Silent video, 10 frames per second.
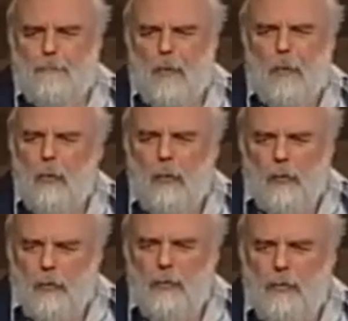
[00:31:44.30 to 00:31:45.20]

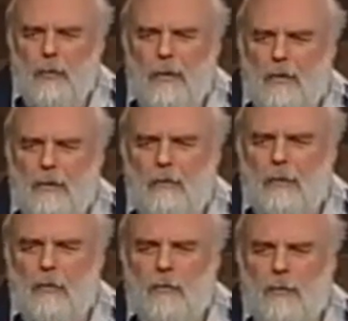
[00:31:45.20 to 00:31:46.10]
hurt, or I
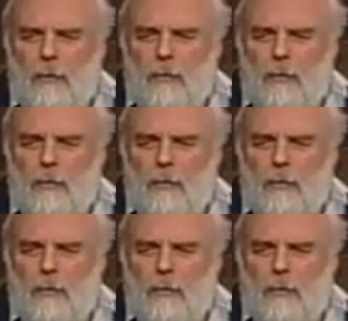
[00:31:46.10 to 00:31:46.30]
doubly almost,